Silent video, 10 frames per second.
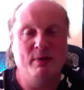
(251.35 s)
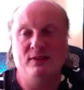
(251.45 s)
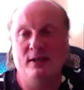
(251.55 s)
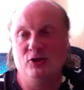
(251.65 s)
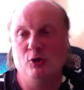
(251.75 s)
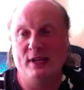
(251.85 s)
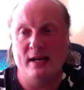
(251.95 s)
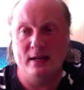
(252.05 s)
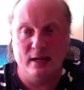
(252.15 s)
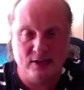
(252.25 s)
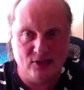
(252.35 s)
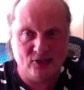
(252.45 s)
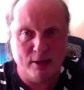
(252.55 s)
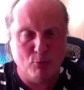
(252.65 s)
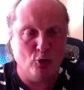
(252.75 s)
But so then
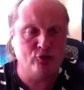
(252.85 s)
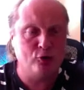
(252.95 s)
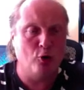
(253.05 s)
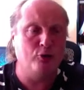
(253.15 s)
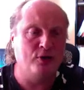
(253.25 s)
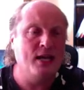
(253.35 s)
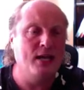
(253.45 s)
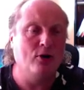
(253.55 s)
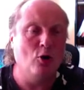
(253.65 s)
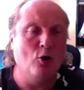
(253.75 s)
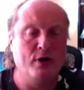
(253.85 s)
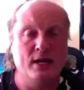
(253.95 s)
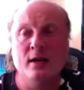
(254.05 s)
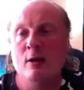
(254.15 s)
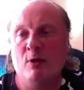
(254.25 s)
this Morse code
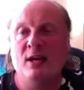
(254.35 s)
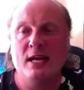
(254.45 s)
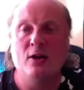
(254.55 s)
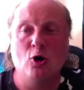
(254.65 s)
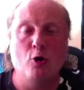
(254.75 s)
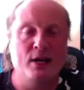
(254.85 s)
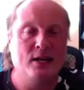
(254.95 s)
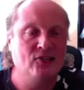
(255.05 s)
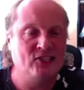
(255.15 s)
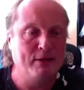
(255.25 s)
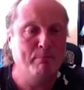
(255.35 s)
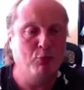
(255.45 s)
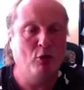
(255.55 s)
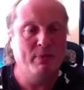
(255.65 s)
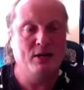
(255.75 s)
encoding, well, encoding is
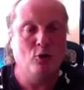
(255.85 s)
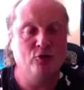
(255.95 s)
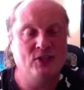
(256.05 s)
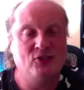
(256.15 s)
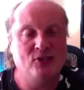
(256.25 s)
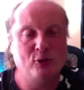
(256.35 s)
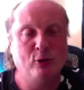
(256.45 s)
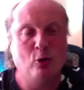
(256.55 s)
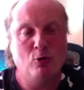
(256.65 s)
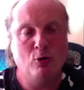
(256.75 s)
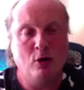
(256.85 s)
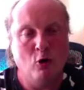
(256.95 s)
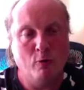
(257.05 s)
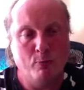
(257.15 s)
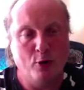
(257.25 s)
simple because it's just a local
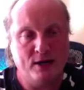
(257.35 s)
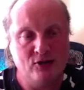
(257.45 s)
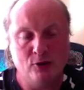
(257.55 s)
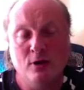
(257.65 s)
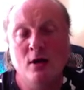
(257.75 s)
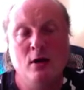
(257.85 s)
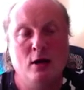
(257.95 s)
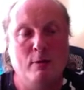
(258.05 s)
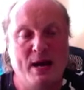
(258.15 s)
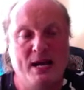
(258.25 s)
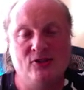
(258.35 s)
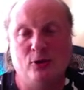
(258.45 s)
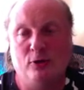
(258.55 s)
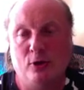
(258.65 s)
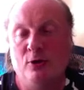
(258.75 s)
operation based
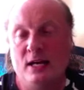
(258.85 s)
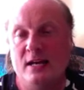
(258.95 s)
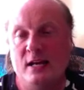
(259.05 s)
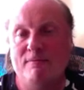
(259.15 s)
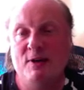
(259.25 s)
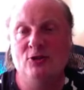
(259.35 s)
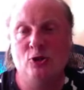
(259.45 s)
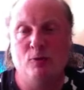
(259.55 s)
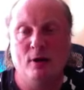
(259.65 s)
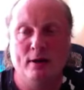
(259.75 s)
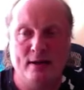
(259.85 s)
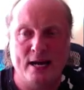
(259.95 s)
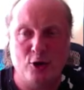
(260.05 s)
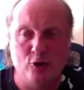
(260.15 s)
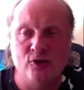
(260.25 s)
on the individual
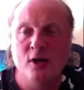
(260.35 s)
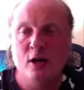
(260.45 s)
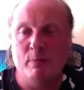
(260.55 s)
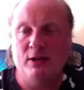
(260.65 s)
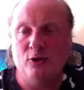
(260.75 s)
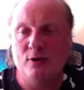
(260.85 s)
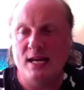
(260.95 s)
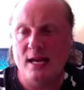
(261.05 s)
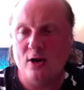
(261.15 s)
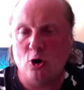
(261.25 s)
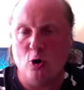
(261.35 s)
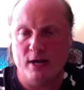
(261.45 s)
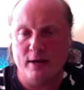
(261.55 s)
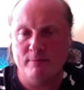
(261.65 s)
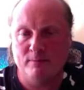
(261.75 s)
letters, but the
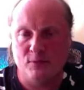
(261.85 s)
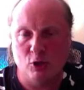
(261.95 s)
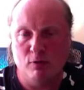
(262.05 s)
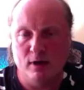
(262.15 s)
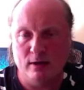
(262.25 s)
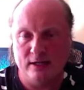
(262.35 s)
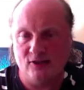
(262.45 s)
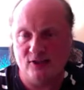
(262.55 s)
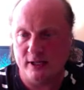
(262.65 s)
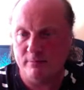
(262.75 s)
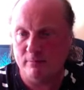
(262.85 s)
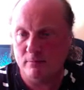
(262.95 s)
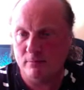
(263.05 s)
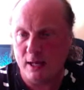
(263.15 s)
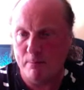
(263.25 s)
decoding, so let's
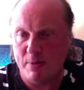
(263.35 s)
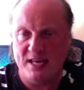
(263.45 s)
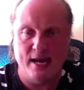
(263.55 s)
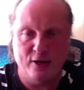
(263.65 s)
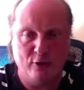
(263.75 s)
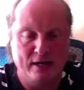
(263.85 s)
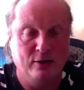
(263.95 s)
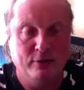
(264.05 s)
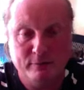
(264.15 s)
begin a little.